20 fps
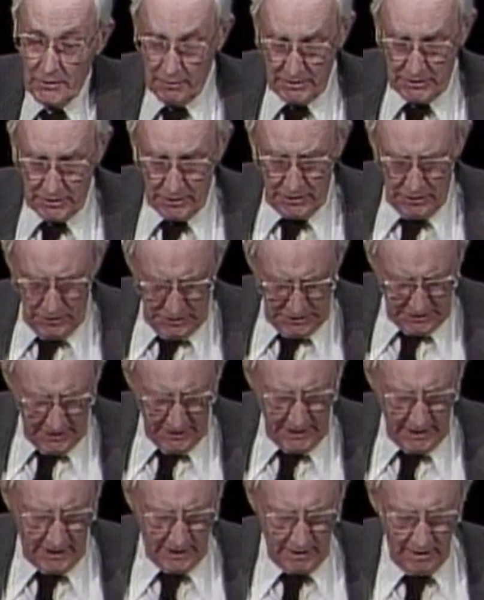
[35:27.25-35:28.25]
which are used
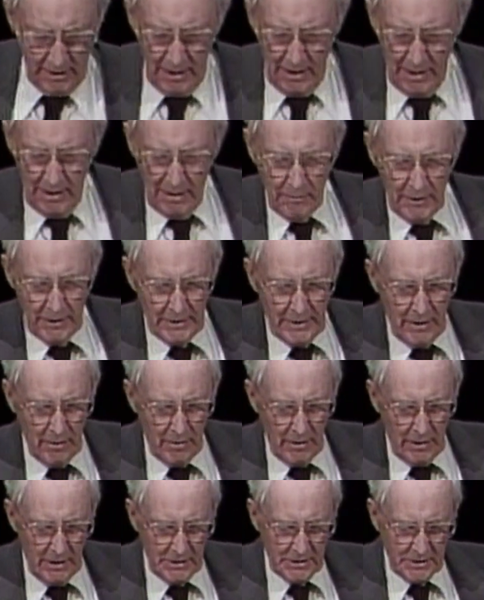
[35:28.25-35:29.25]
today. But here
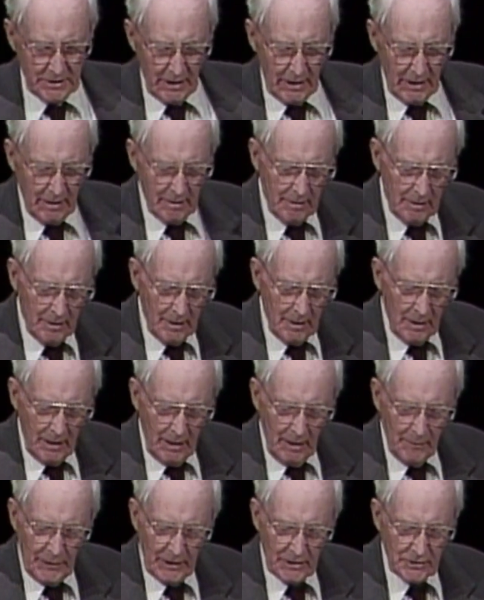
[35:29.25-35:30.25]
is a
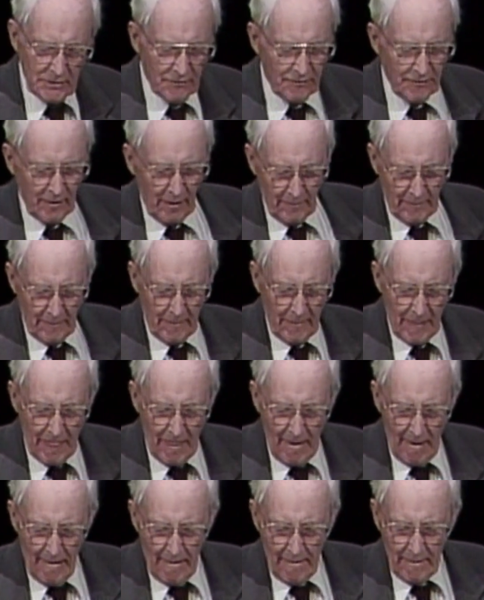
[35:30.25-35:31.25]
picture from
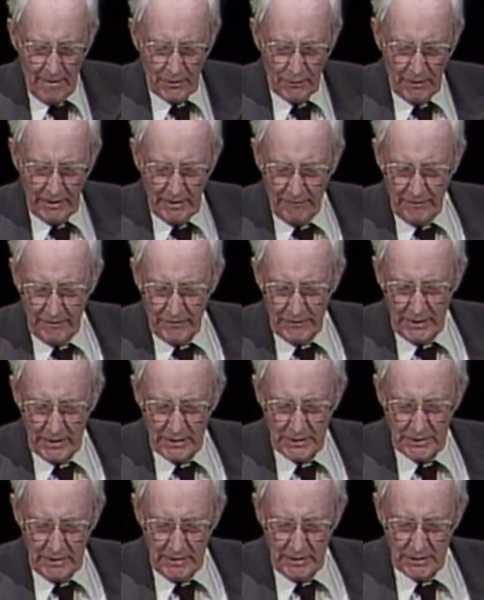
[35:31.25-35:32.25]
the 25th
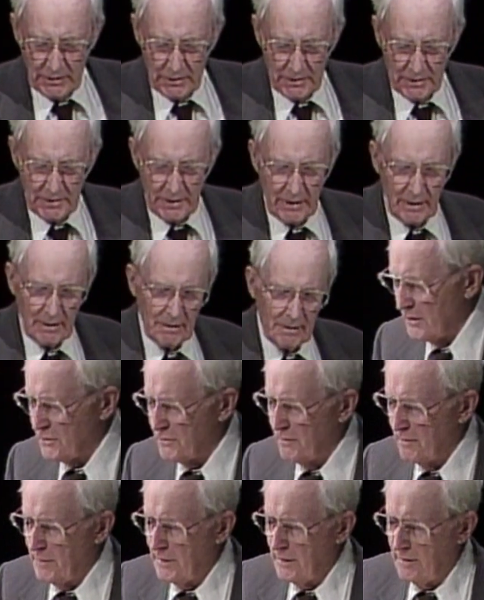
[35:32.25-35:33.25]
dynasty. This
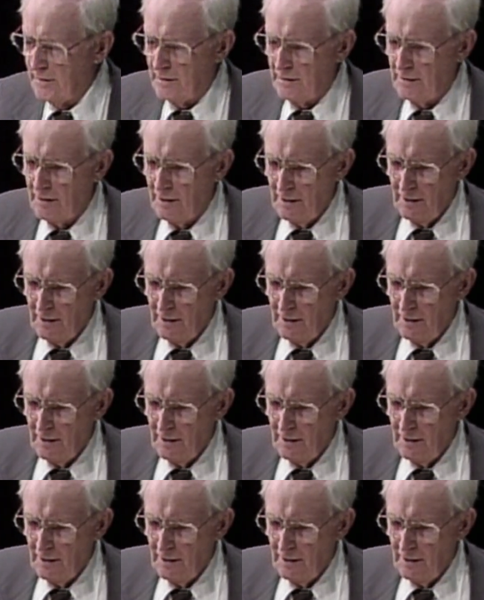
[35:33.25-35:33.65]
would be the